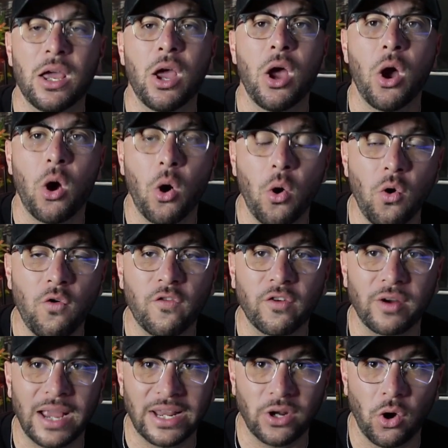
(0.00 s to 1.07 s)
over
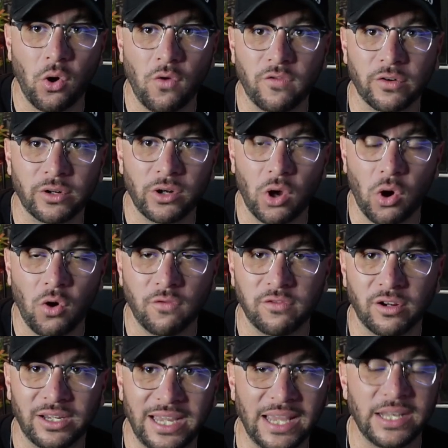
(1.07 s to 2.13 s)
and over and over
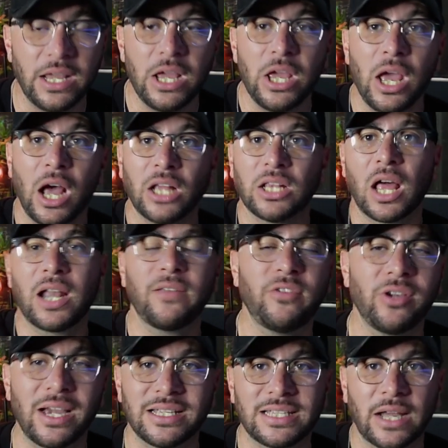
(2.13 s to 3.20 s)
again. A lot of you
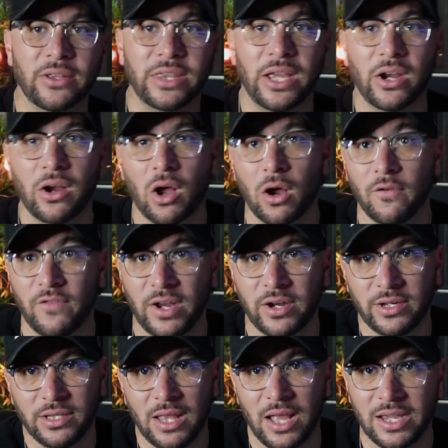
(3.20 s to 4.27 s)
guys out there are
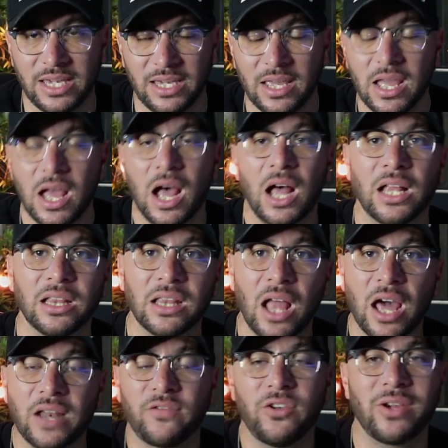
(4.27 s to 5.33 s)
very lucky. A
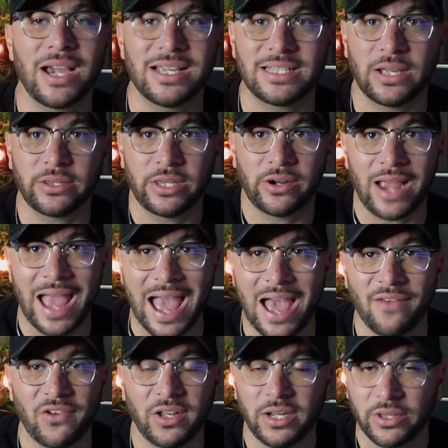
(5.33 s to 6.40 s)
lot of you guys out there
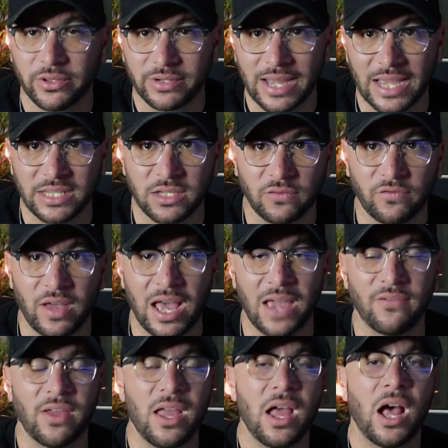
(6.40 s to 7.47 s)
have another nine to
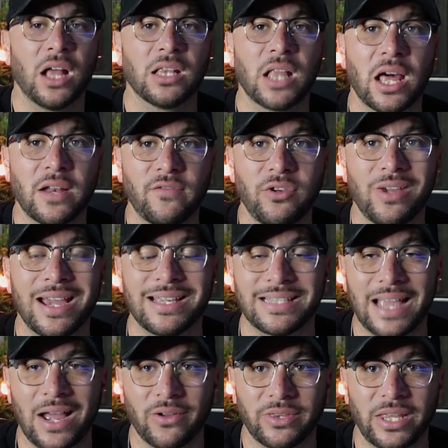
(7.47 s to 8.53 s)
five. A lot of you guys
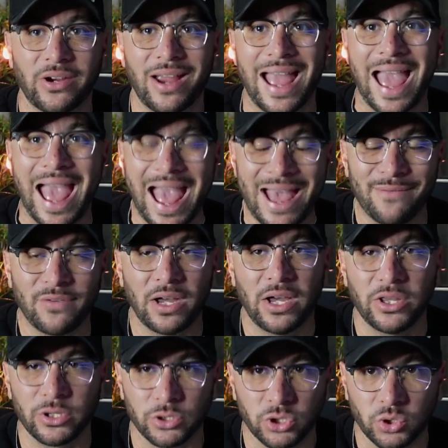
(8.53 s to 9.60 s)
out there have
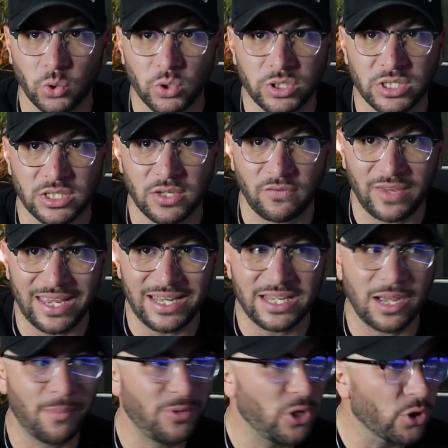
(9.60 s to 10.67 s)
other sources of
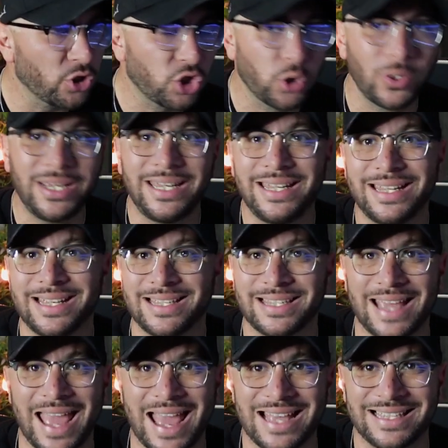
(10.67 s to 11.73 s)
income. You're treating this
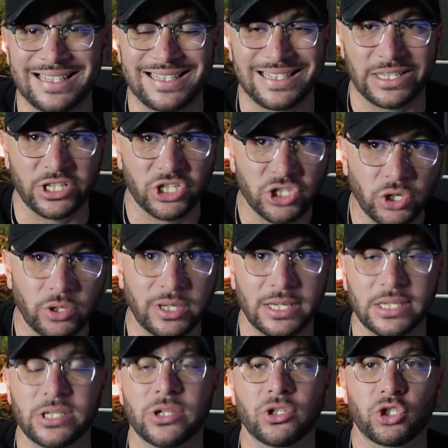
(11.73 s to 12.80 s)
as it's a
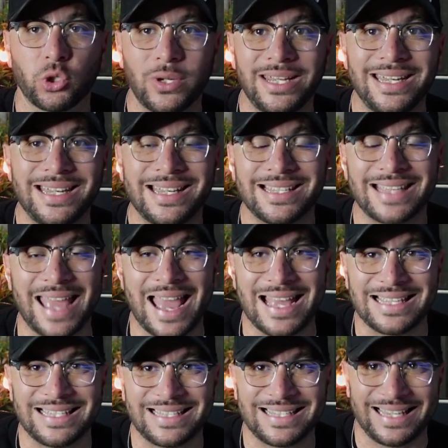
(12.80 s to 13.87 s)
circus. You're treating this
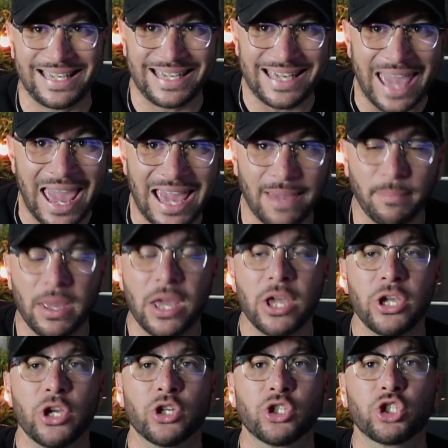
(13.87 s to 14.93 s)
as it's a game.
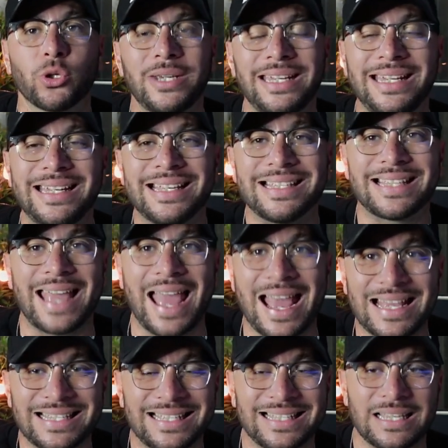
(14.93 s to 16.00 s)
You're treating this
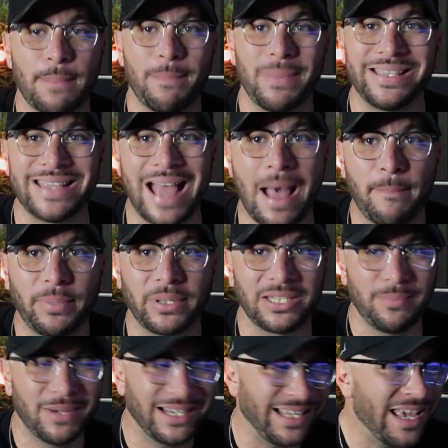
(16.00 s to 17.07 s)
as it's monopoly
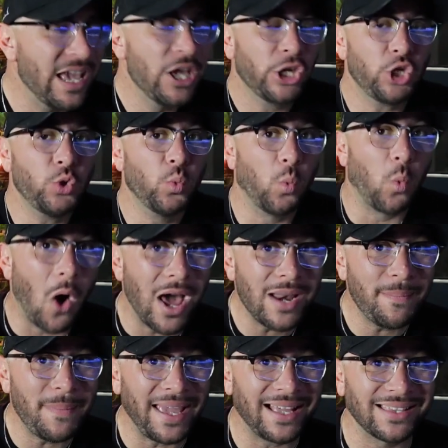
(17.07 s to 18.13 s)
money. You want to
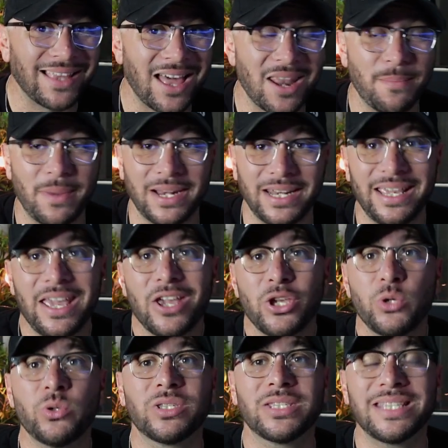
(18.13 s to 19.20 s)
make a lot of money.
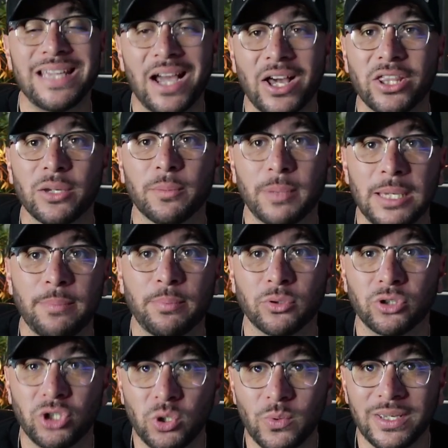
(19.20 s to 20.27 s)
You see other people
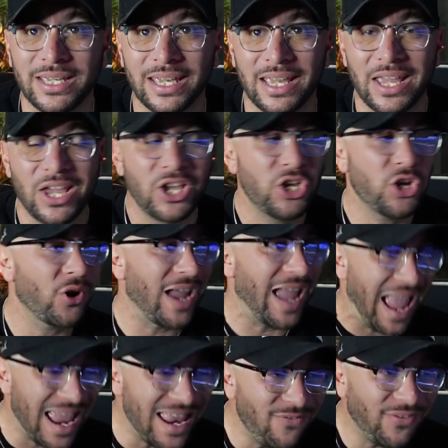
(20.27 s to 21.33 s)
doing it. You're
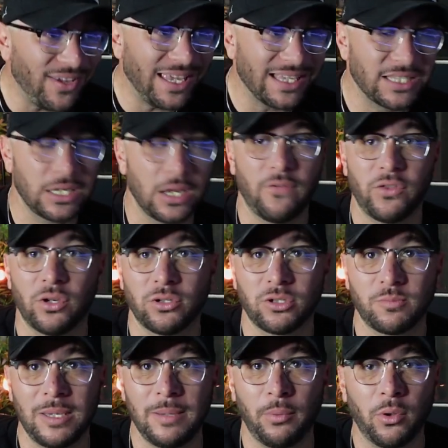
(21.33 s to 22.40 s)
envious of those
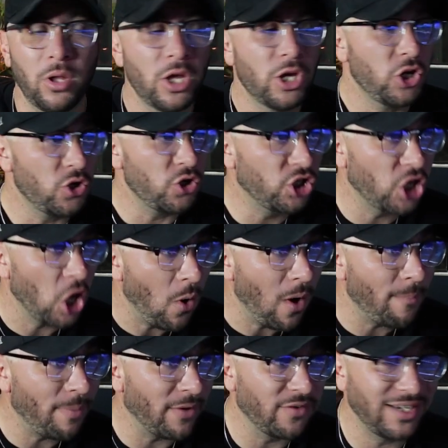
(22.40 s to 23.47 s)
people. You show
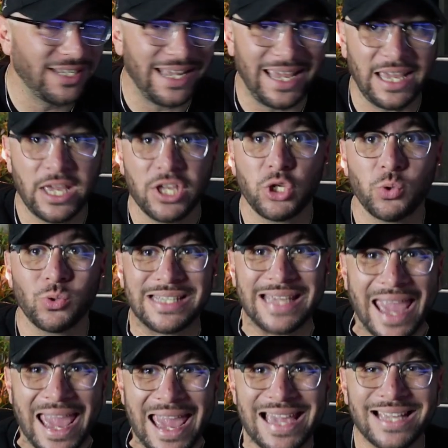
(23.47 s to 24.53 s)
up every day. You
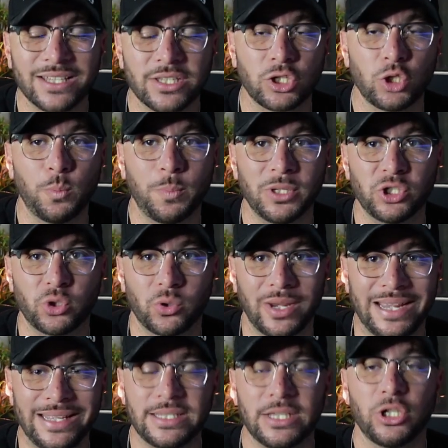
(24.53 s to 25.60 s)
take stupid
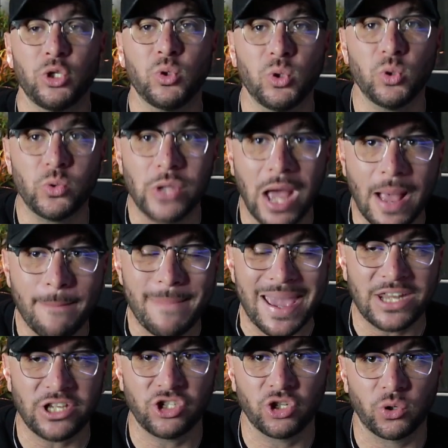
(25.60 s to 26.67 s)
trades. You do not
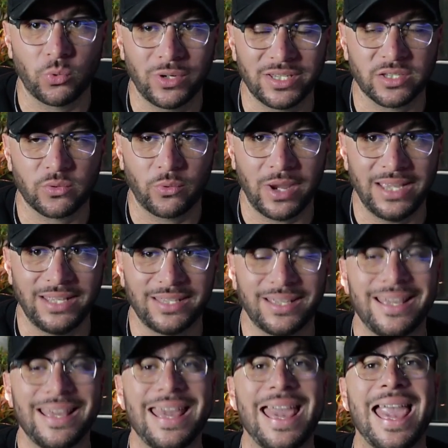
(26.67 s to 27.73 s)
manage your risk right
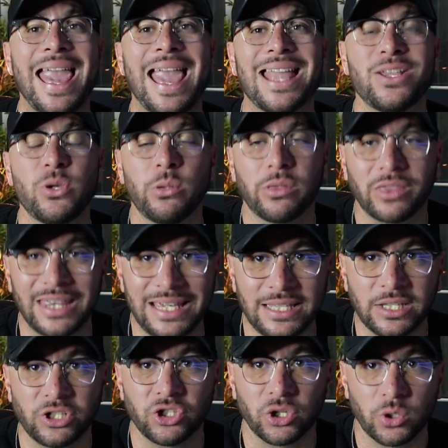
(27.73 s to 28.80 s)
and you think
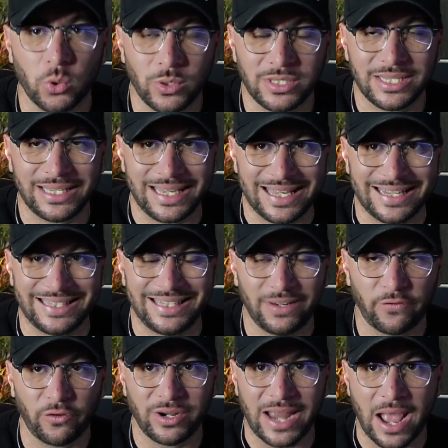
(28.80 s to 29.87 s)
that you're going to get a
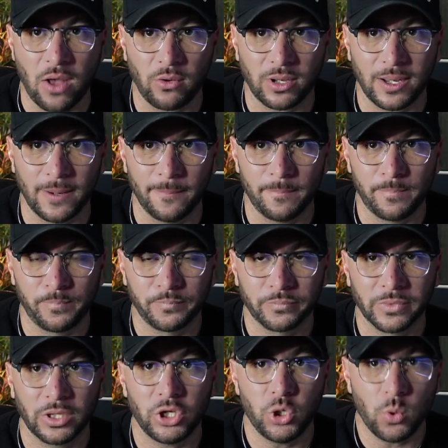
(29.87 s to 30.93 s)
different outcome,
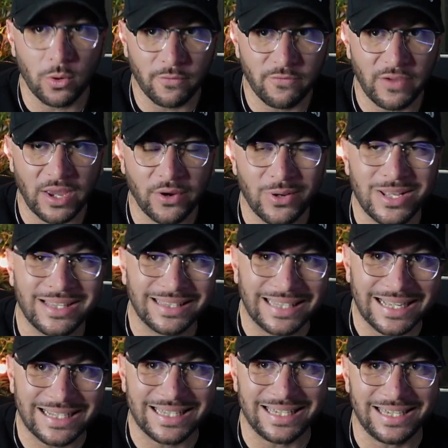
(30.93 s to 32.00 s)
you are very
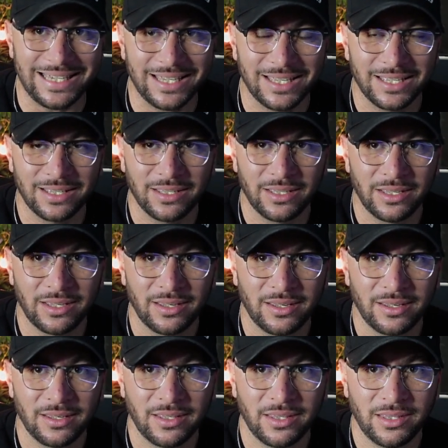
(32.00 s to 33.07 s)
lucky.
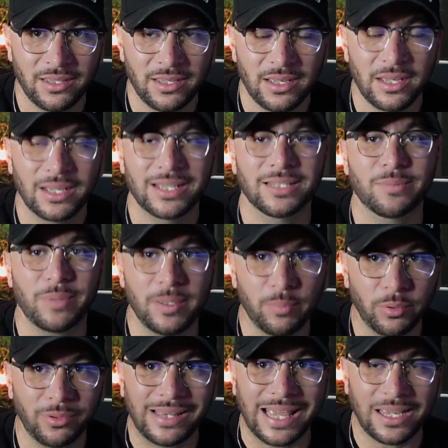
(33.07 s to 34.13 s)
Because
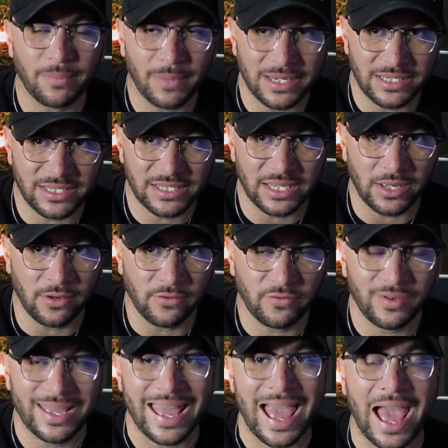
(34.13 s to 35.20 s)
people like myself
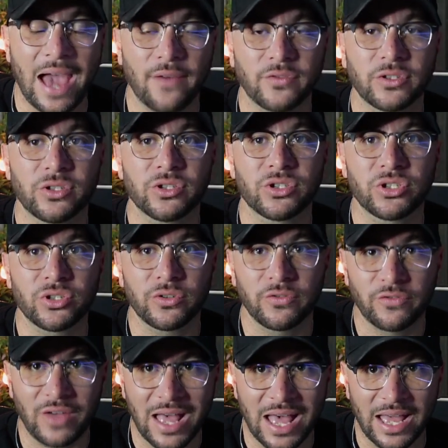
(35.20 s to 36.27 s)
have to
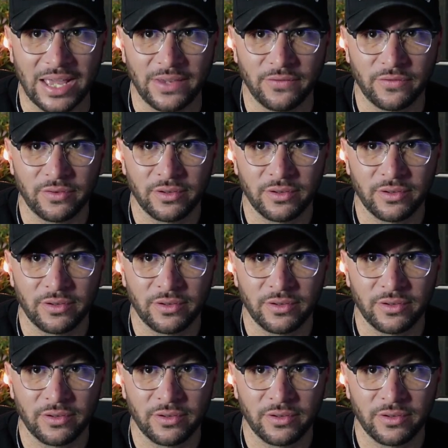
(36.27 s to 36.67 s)
survive